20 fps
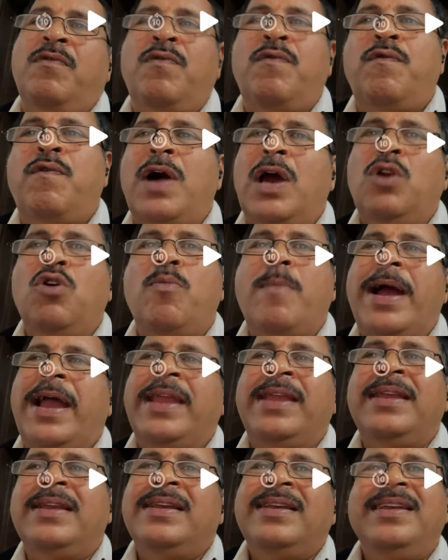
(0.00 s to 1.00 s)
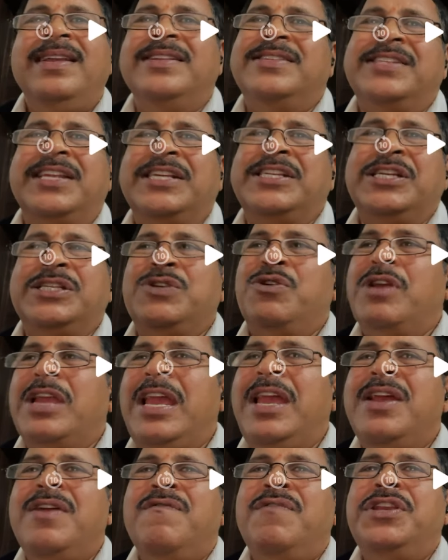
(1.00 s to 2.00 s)
Follow my instructions. Okay,
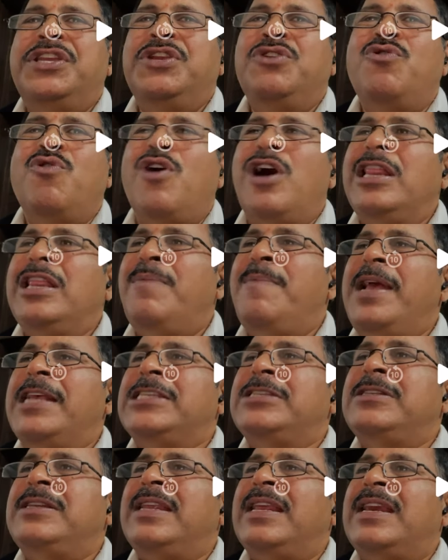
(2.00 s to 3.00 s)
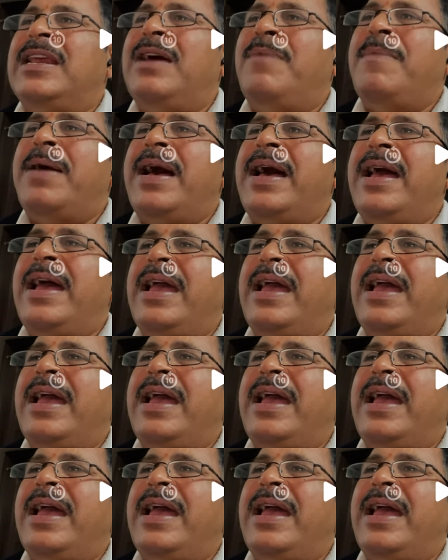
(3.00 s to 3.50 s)
wishing you all the best, Nana. Bye.